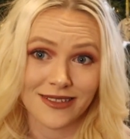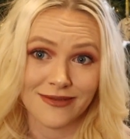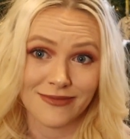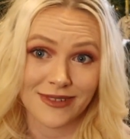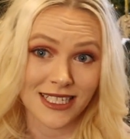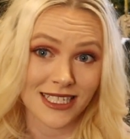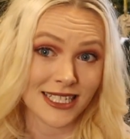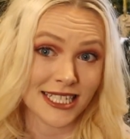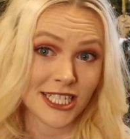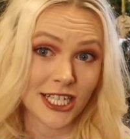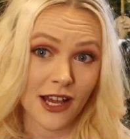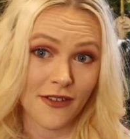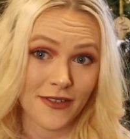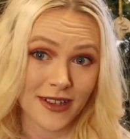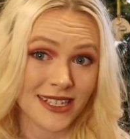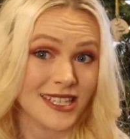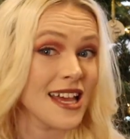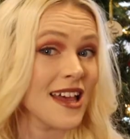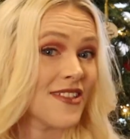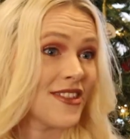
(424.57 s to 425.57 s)
because it's
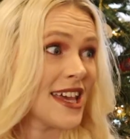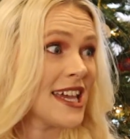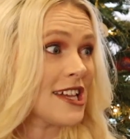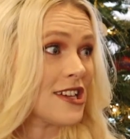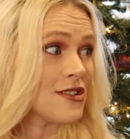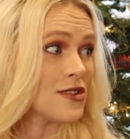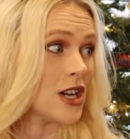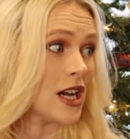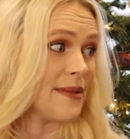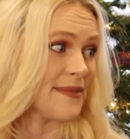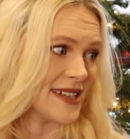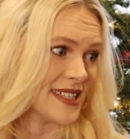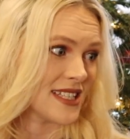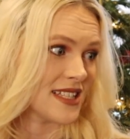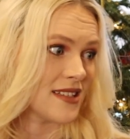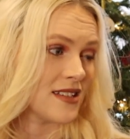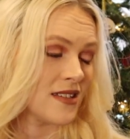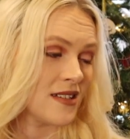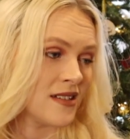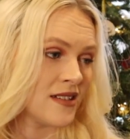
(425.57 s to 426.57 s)
obvious. Thank you,
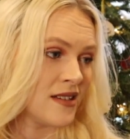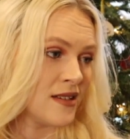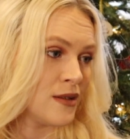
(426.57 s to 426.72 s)
Thomas.